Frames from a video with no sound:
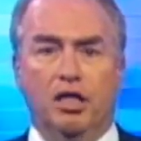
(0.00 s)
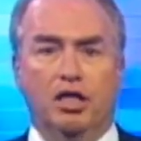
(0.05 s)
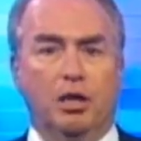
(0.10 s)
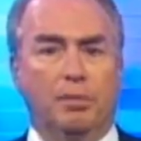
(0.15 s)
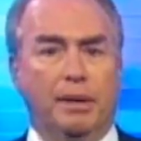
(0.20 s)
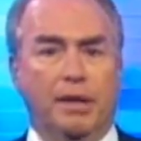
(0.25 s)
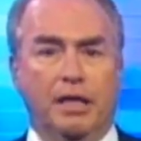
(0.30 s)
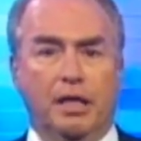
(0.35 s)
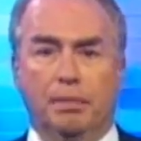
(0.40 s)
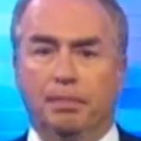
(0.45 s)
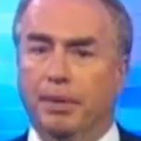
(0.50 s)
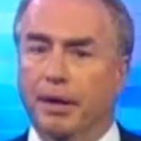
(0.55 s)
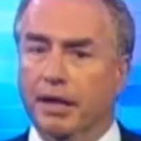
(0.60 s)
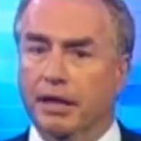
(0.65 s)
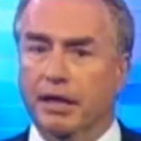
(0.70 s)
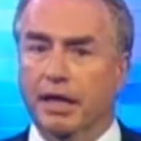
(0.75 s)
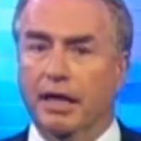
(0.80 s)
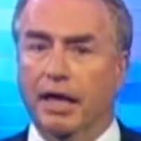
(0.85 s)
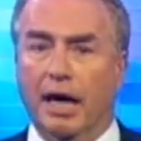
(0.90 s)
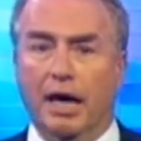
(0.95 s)
to be
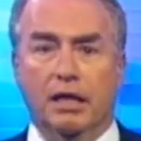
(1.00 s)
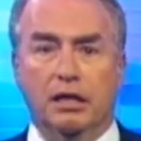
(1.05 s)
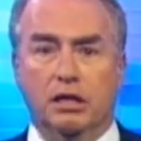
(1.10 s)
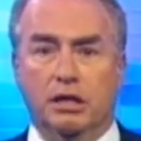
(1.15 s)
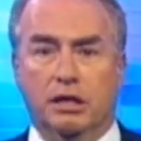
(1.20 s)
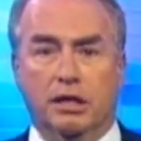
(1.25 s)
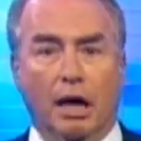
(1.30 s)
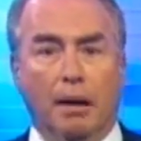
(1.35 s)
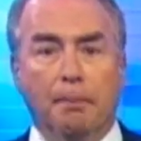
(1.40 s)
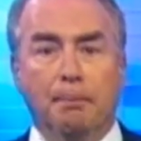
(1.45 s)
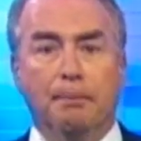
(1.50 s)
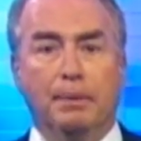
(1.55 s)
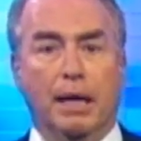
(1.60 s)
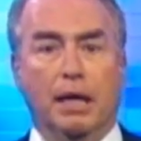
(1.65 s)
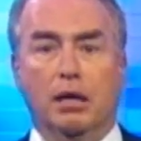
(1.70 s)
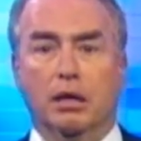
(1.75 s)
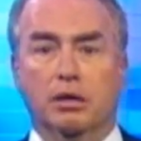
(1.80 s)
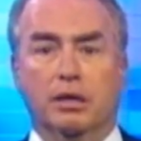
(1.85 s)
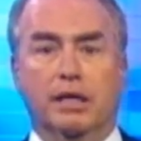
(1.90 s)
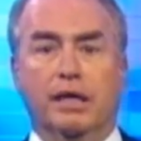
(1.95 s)
depicted as
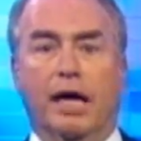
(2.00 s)
dumbbells